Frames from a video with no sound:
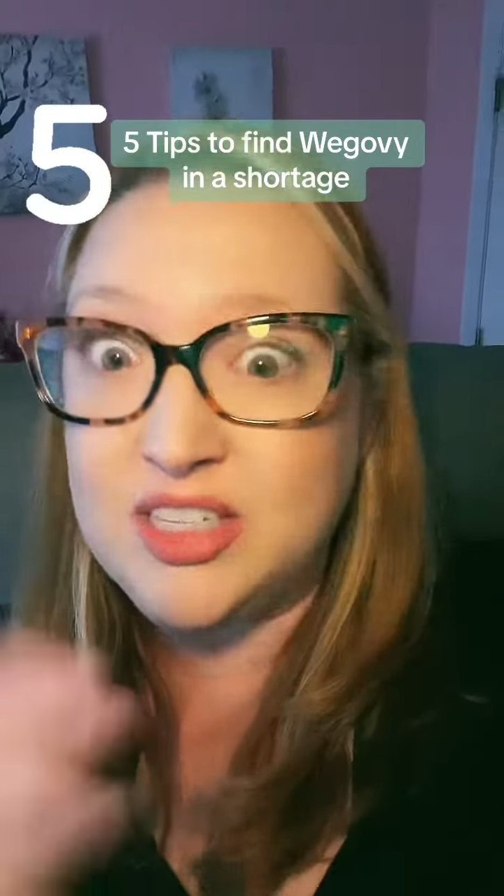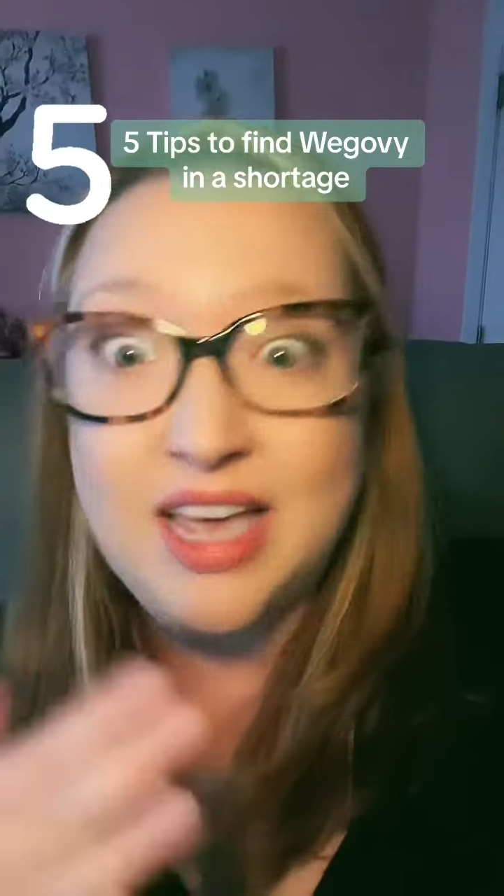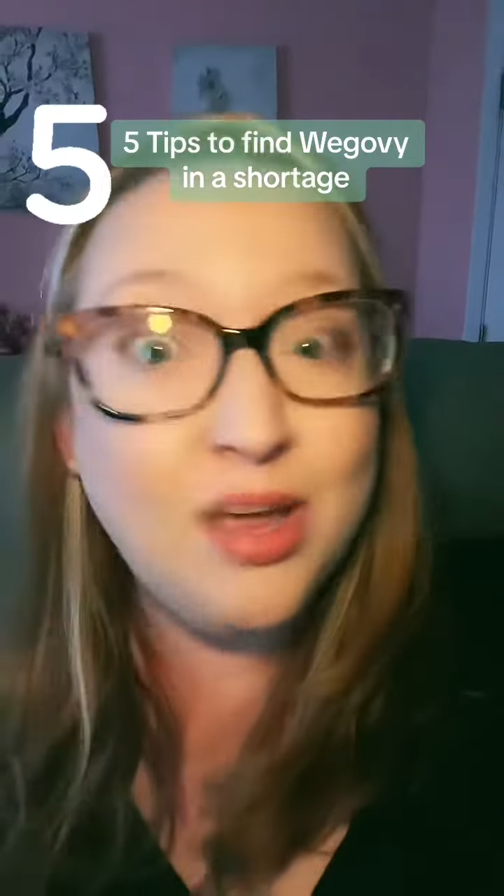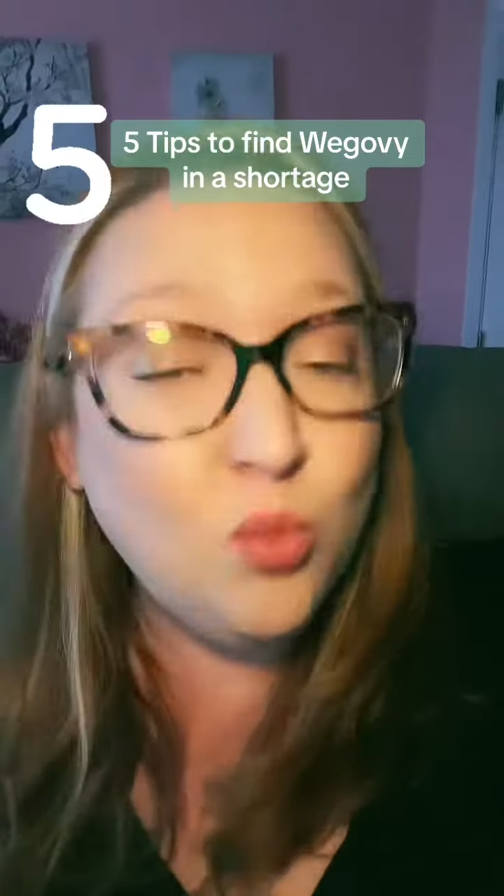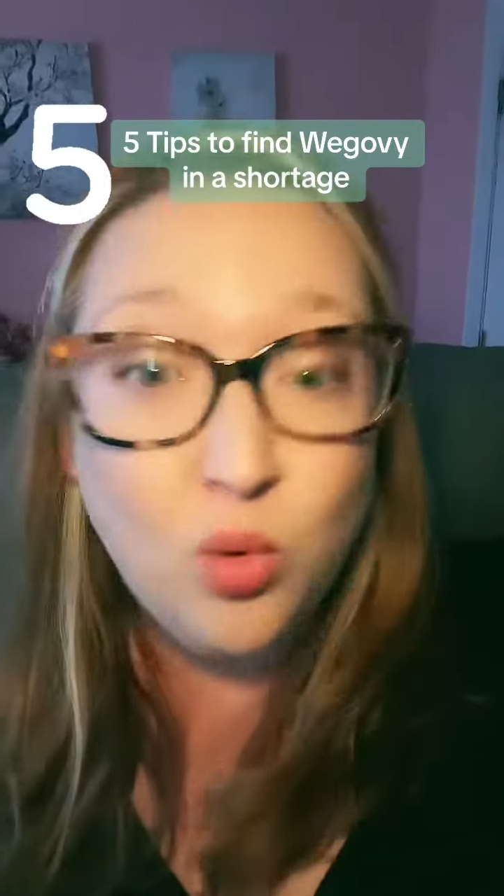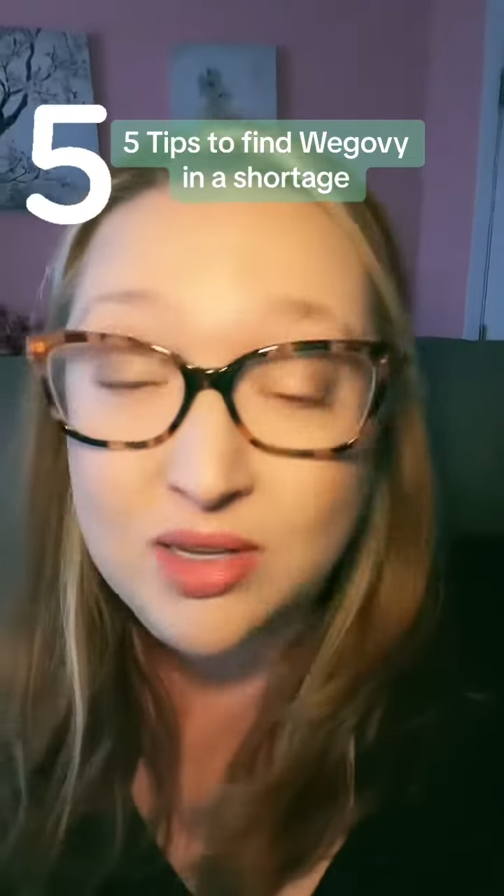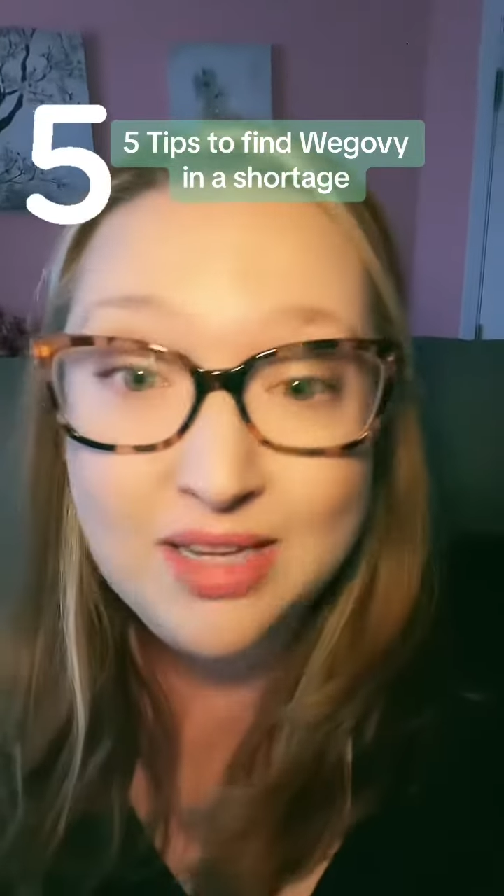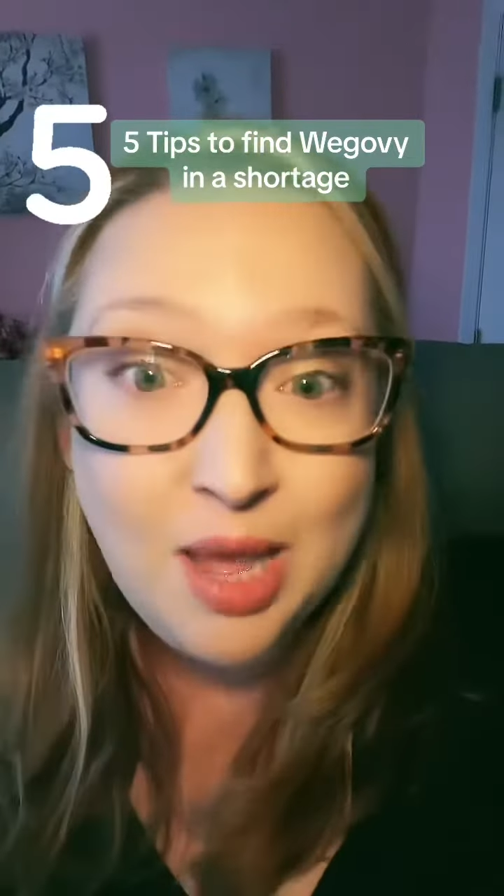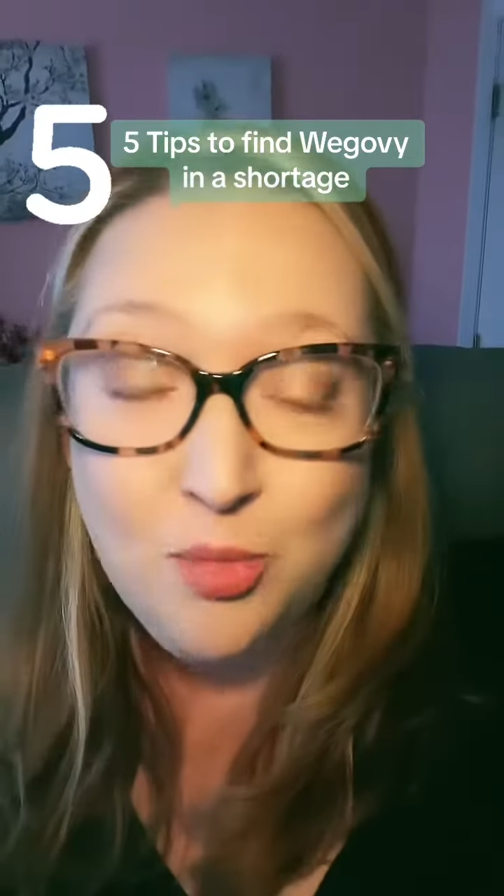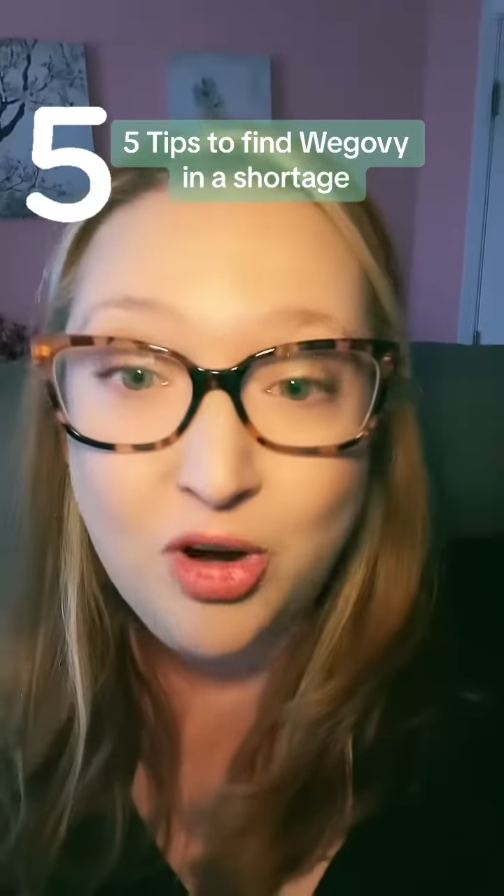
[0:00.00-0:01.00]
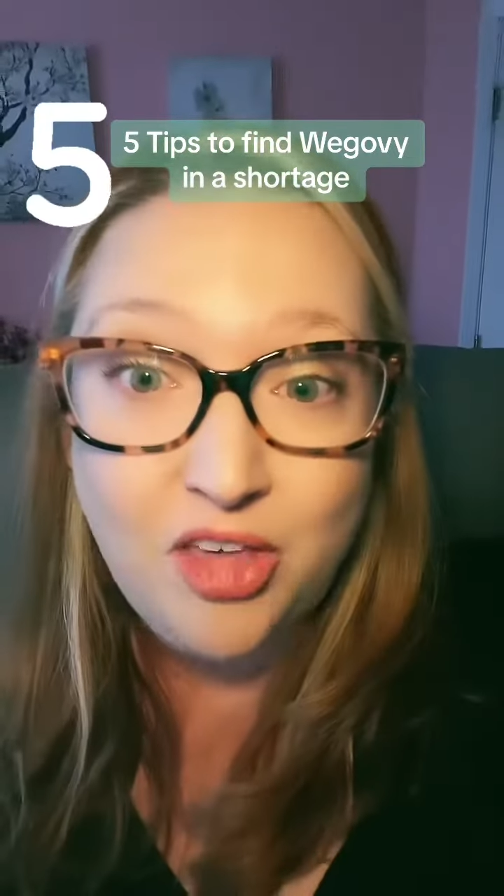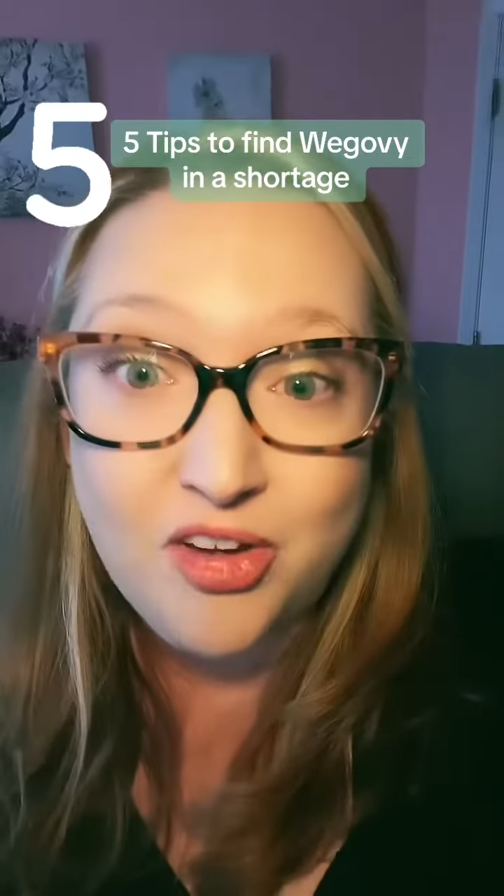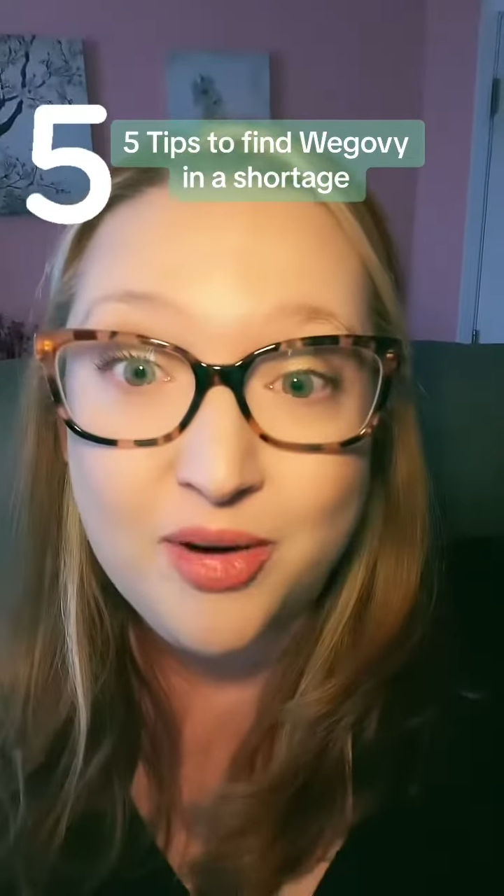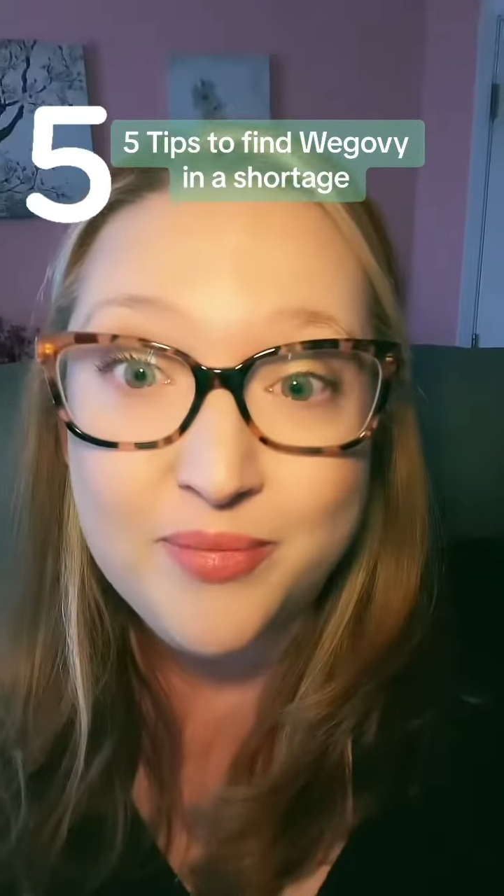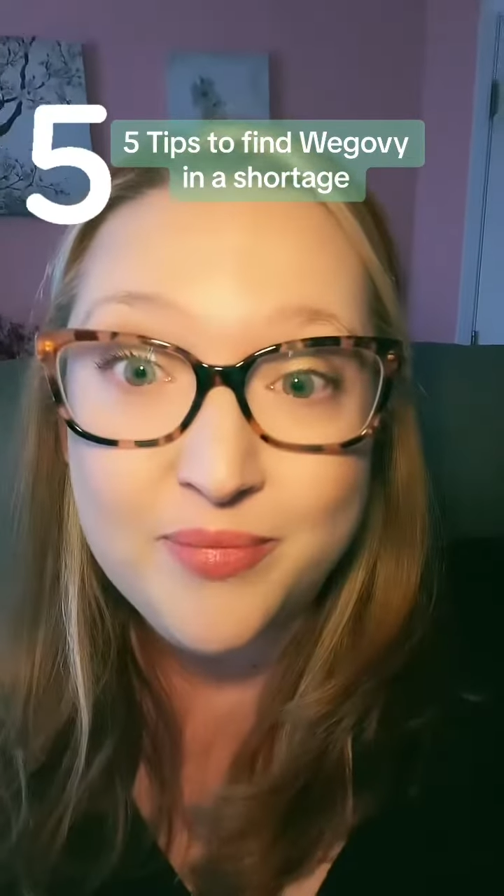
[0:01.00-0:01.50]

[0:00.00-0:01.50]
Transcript: at one time or another.